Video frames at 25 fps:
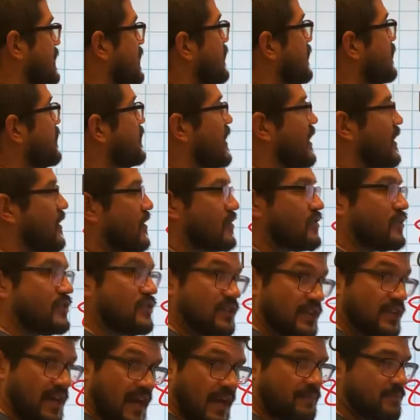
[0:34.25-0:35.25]
they are
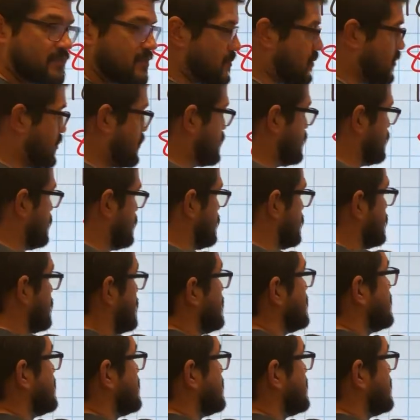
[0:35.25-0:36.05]
not proportional. 10